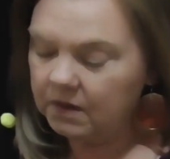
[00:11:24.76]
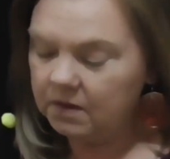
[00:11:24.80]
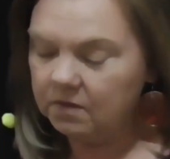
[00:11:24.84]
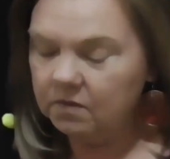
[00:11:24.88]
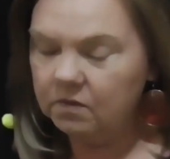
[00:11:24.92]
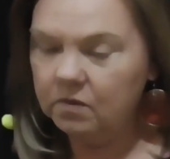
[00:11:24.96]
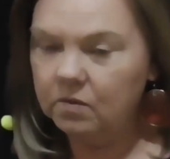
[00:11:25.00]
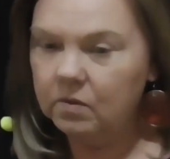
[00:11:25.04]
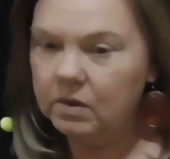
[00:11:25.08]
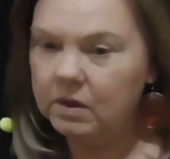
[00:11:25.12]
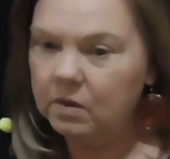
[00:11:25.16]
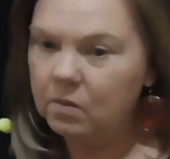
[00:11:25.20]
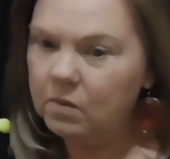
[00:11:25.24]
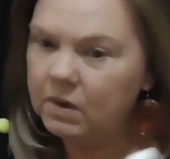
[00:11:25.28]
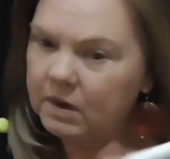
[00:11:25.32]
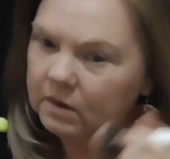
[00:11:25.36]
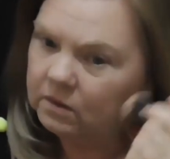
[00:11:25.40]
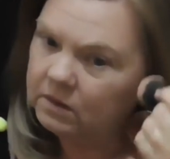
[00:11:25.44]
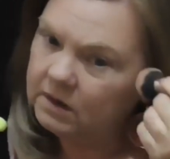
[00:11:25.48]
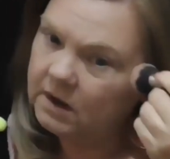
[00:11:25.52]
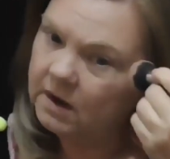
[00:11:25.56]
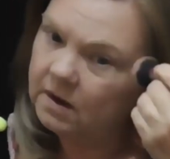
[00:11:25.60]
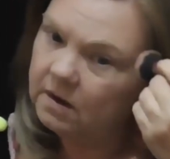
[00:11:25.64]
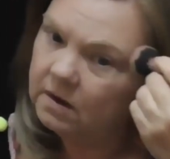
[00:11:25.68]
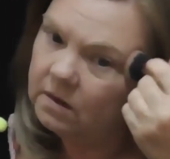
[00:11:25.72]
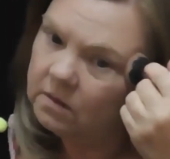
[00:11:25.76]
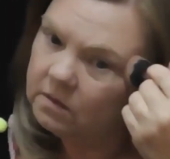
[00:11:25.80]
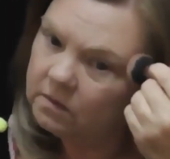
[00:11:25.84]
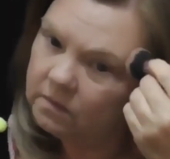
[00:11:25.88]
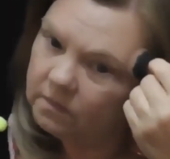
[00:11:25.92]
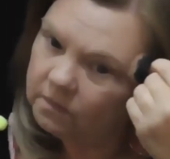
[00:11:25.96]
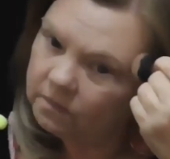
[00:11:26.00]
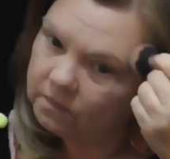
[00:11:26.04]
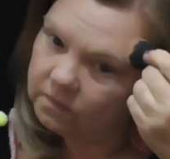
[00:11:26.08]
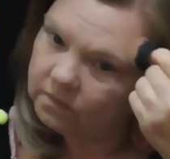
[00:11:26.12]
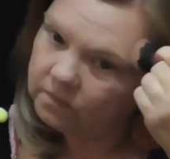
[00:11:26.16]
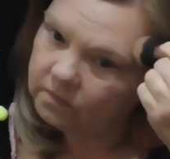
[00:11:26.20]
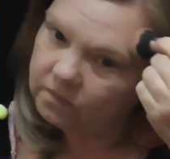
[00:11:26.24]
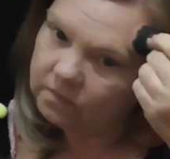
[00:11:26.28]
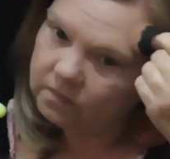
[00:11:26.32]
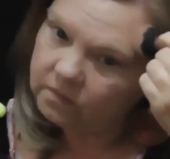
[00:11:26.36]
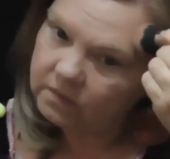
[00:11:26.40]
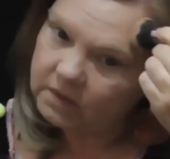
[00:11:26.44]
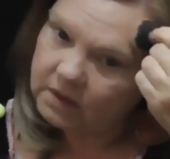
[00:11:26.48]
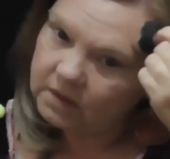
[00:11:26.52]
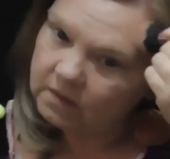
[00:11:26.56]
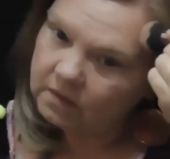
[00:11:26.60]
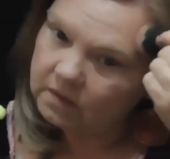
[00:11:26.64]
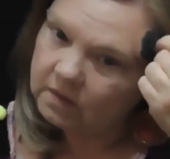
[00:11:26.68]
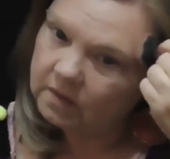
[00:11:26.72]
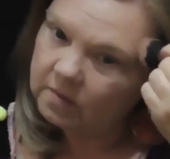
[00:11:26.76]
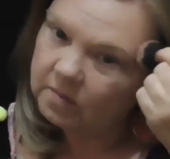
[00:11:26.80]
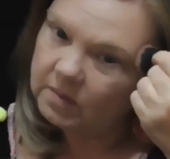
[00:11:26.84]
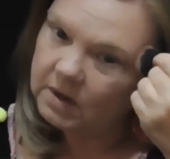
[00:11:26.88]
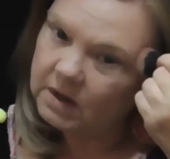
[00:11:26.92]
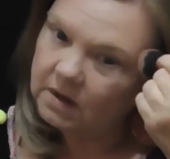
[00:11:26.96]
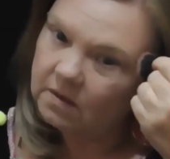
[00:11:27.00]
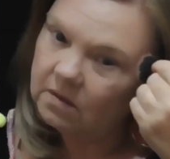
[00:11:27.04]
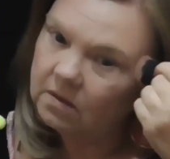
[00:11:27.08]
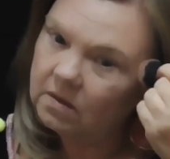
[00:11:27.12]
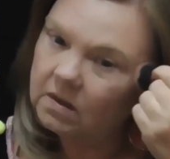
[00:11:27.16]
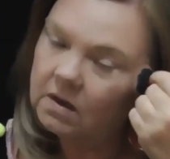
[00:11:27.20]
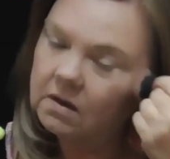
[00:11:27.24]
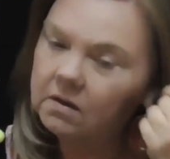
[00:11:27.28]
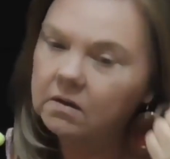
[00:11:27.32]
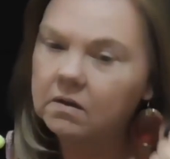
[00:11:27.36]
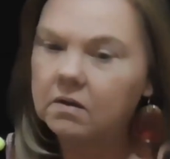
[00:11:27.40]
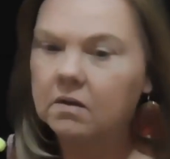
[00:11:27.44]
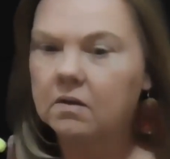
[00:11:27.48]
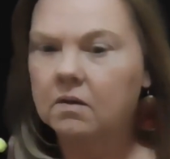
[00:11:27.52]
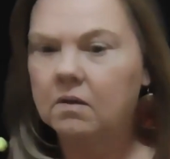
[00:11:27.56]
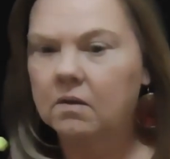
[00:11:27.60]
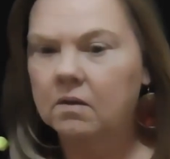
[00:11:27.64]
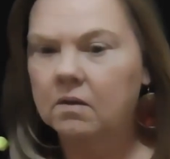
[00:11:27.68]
he's doing well now. That's the main thing.